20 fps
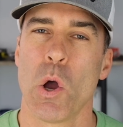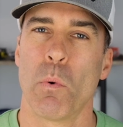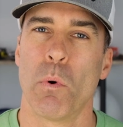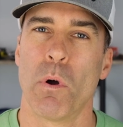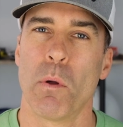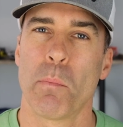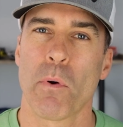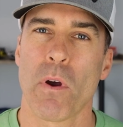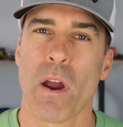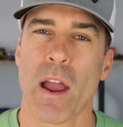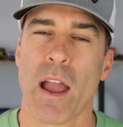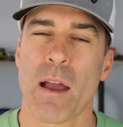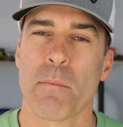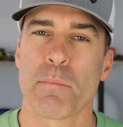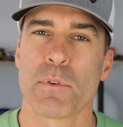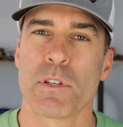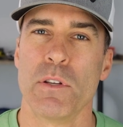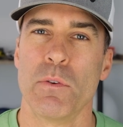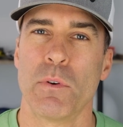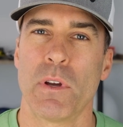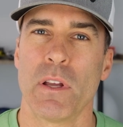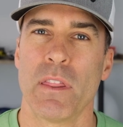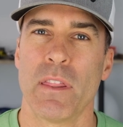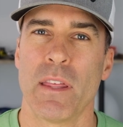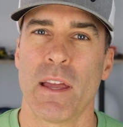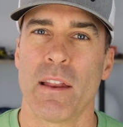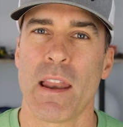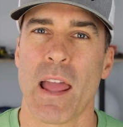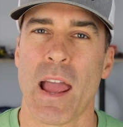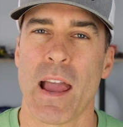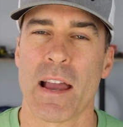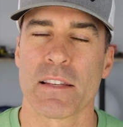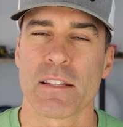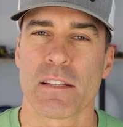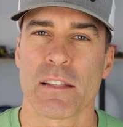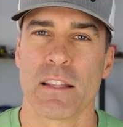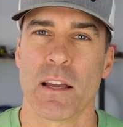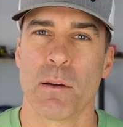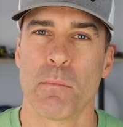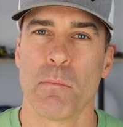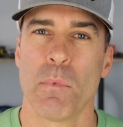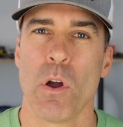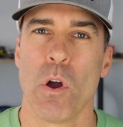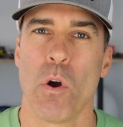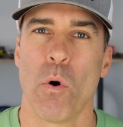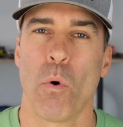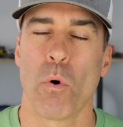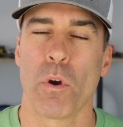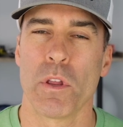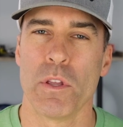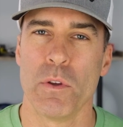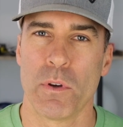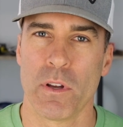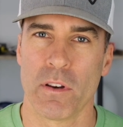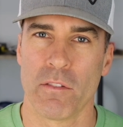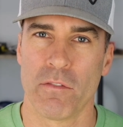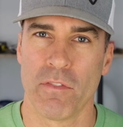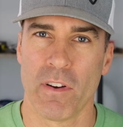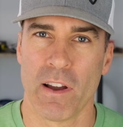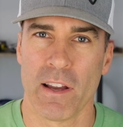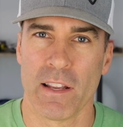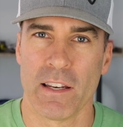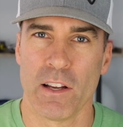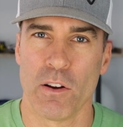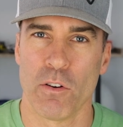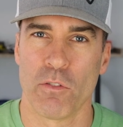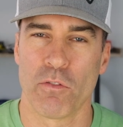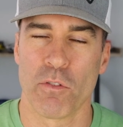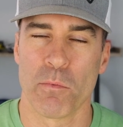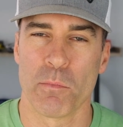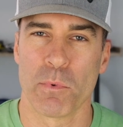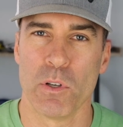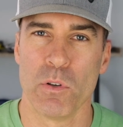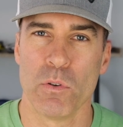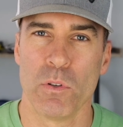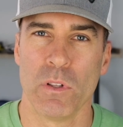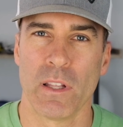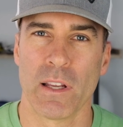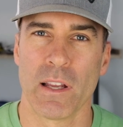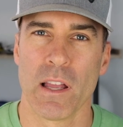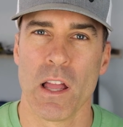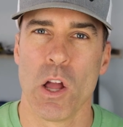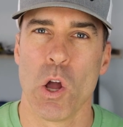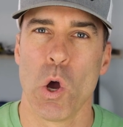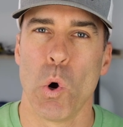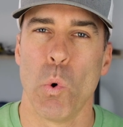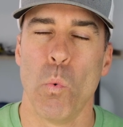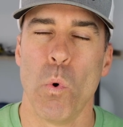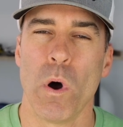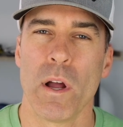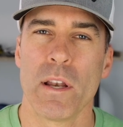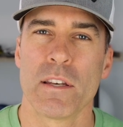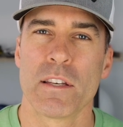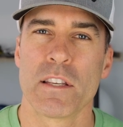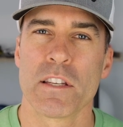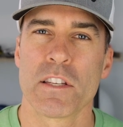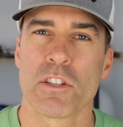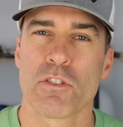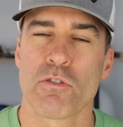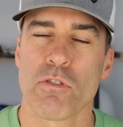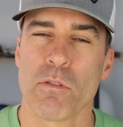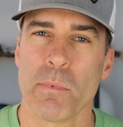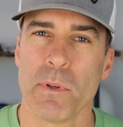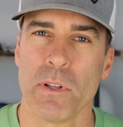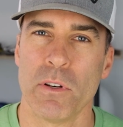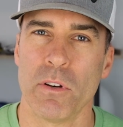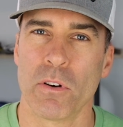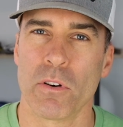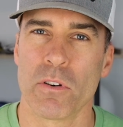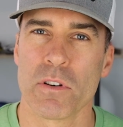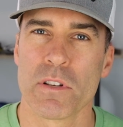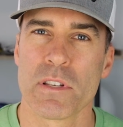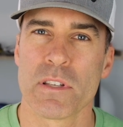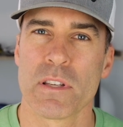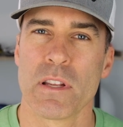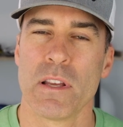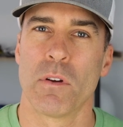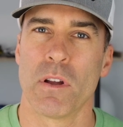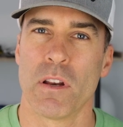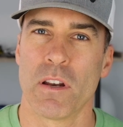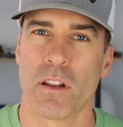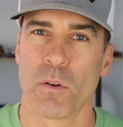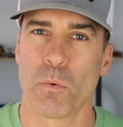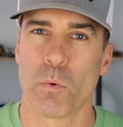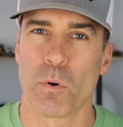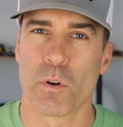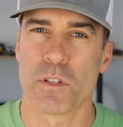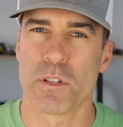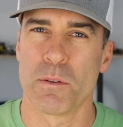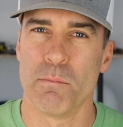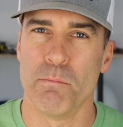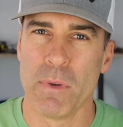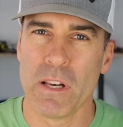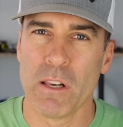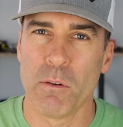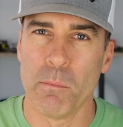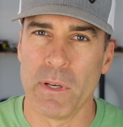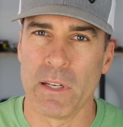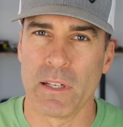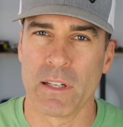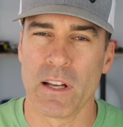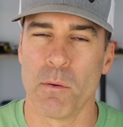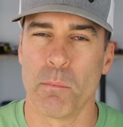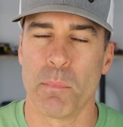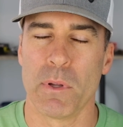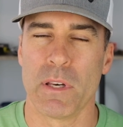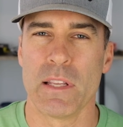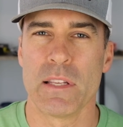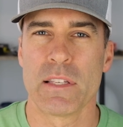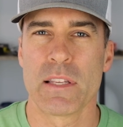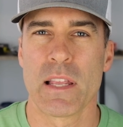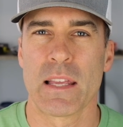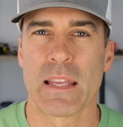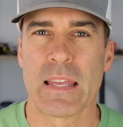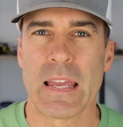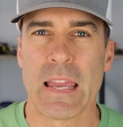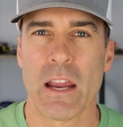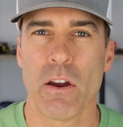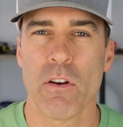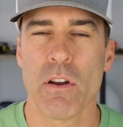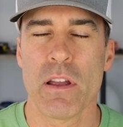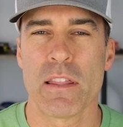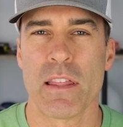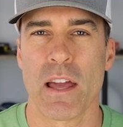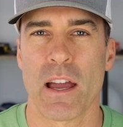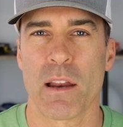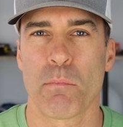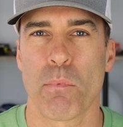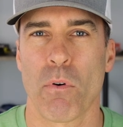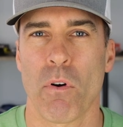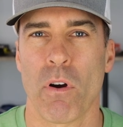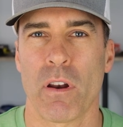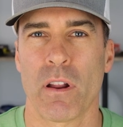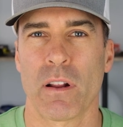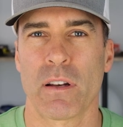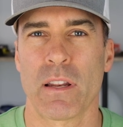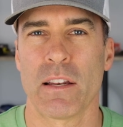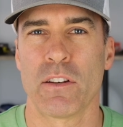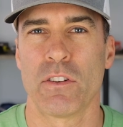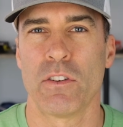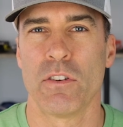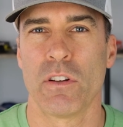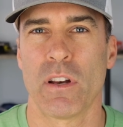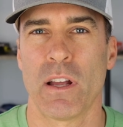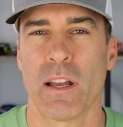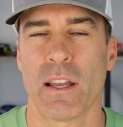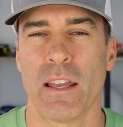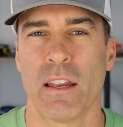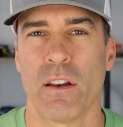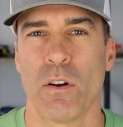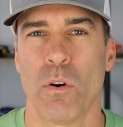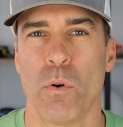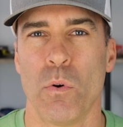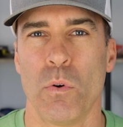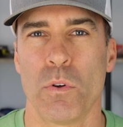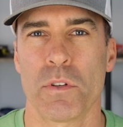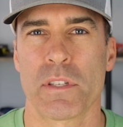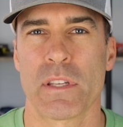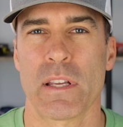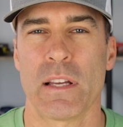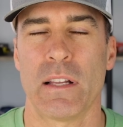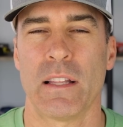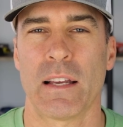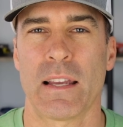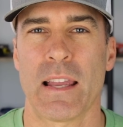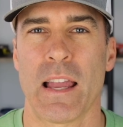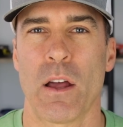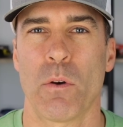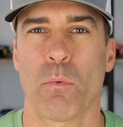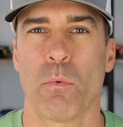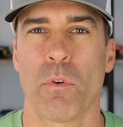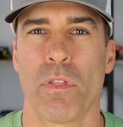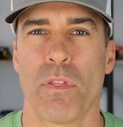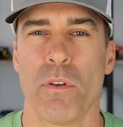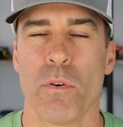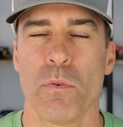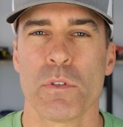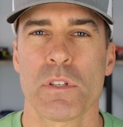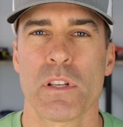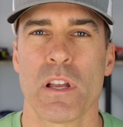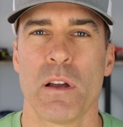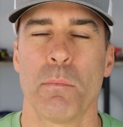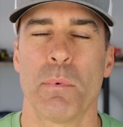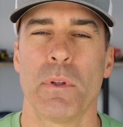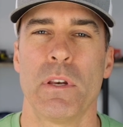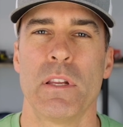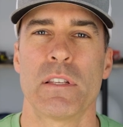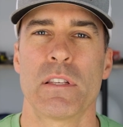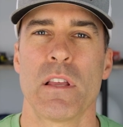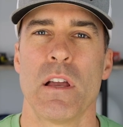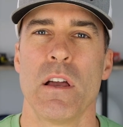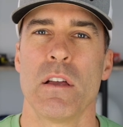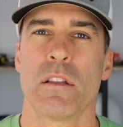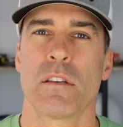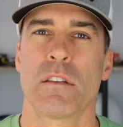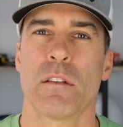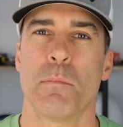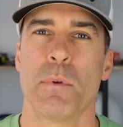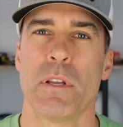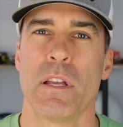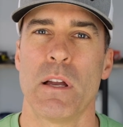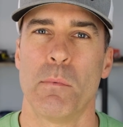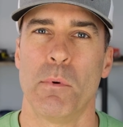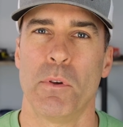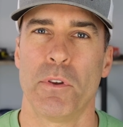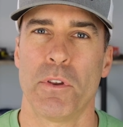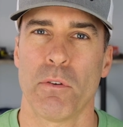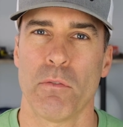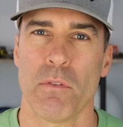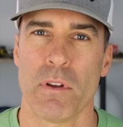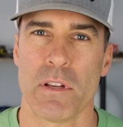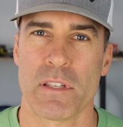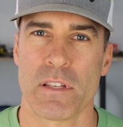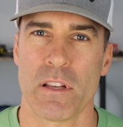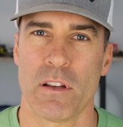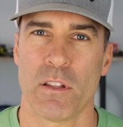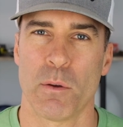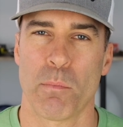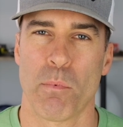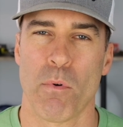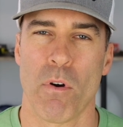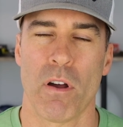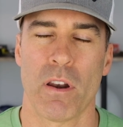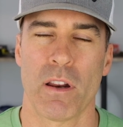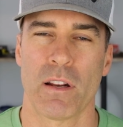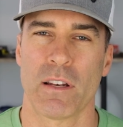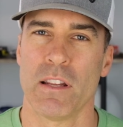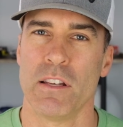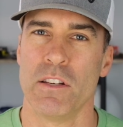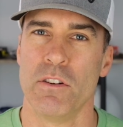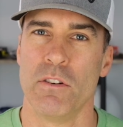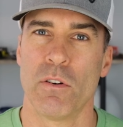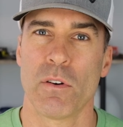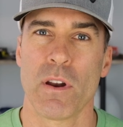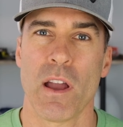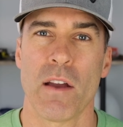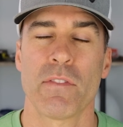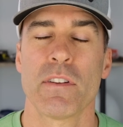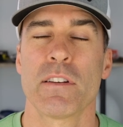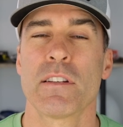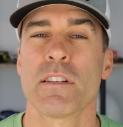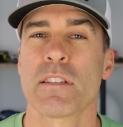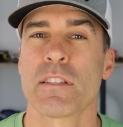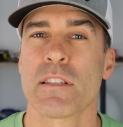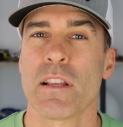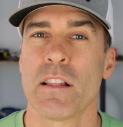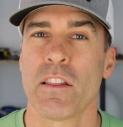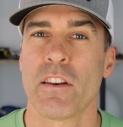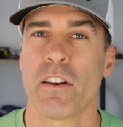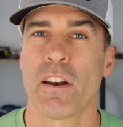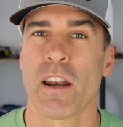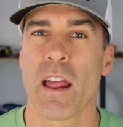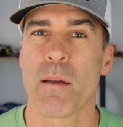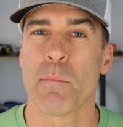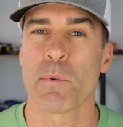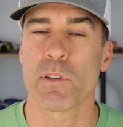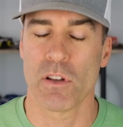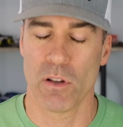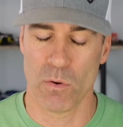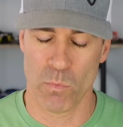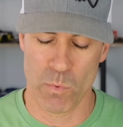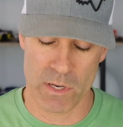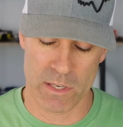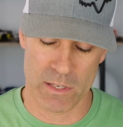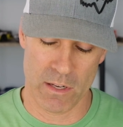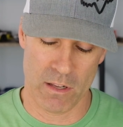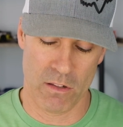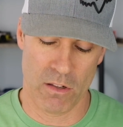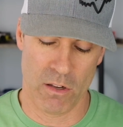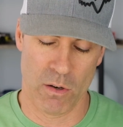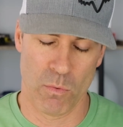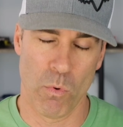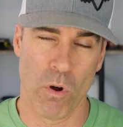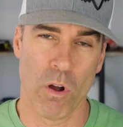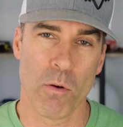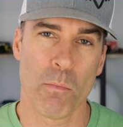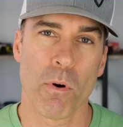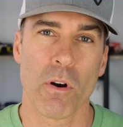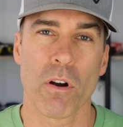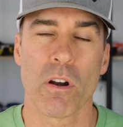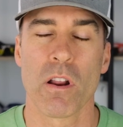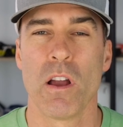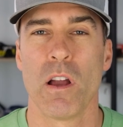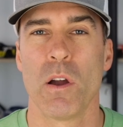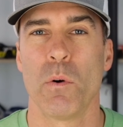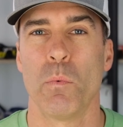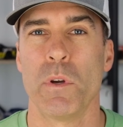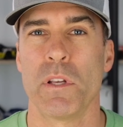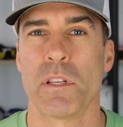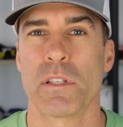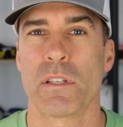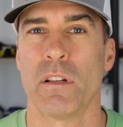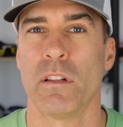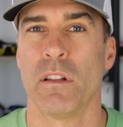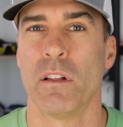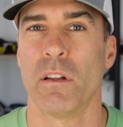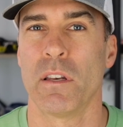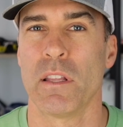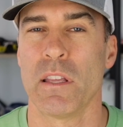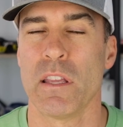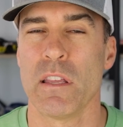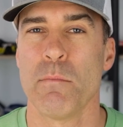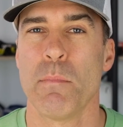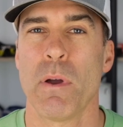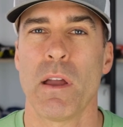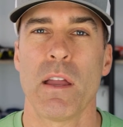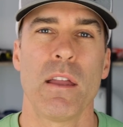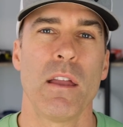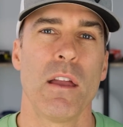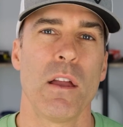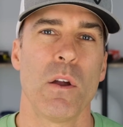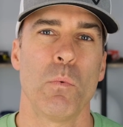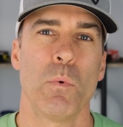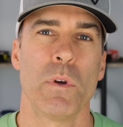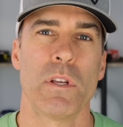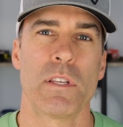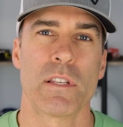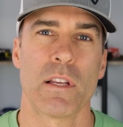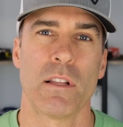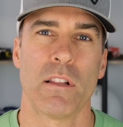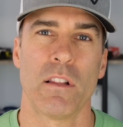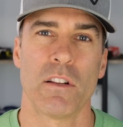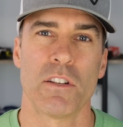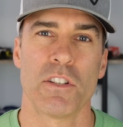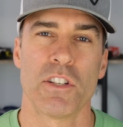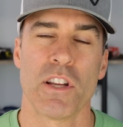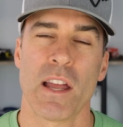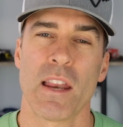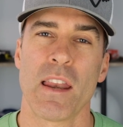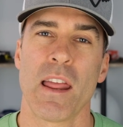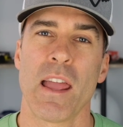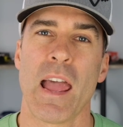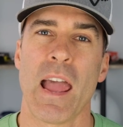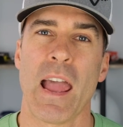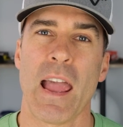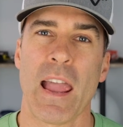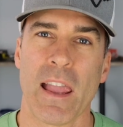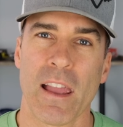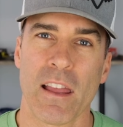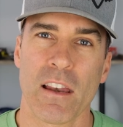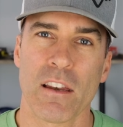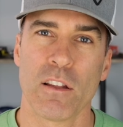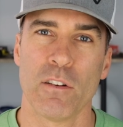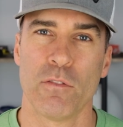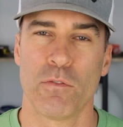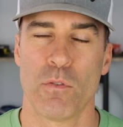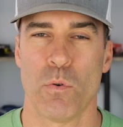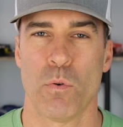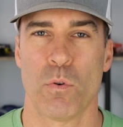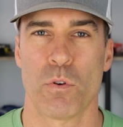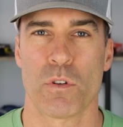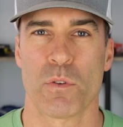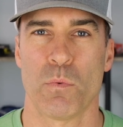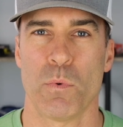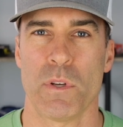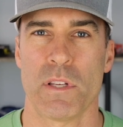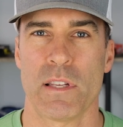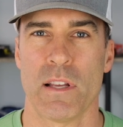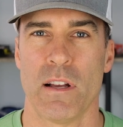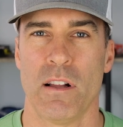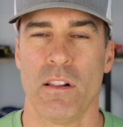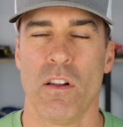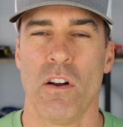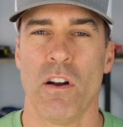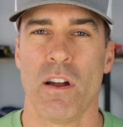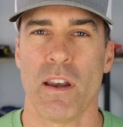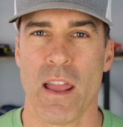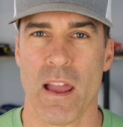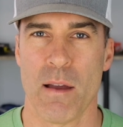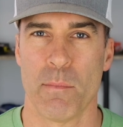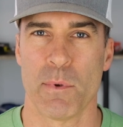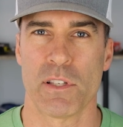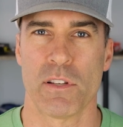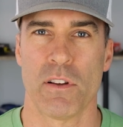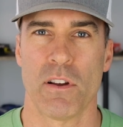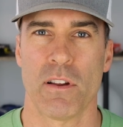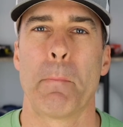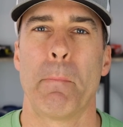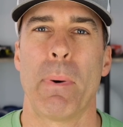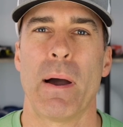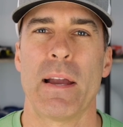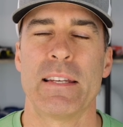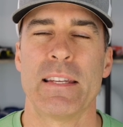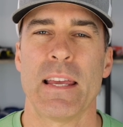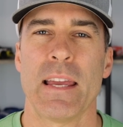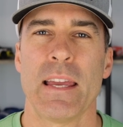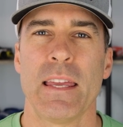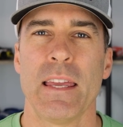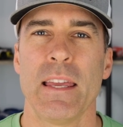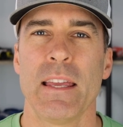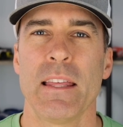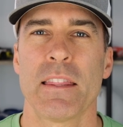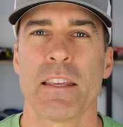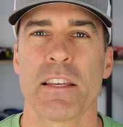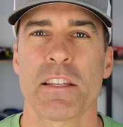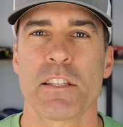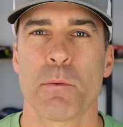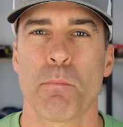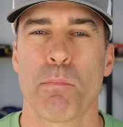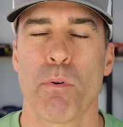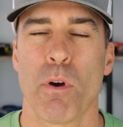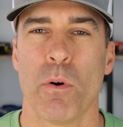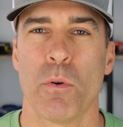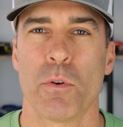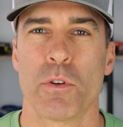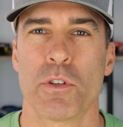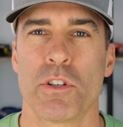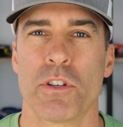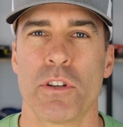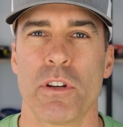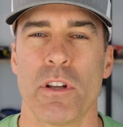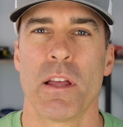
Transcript: Well, perhaps you can then ask them, or you can find out from Googling what distributors, in other words, middleman companies, carry that product, and could I get a wholesale account with those companies to be able to resell the product? And you don't have to just sell it on Amazon. We sell on Walmart, we sell on eBay, we sell on Jet, and of course we sell on Amazon. By taking this approach,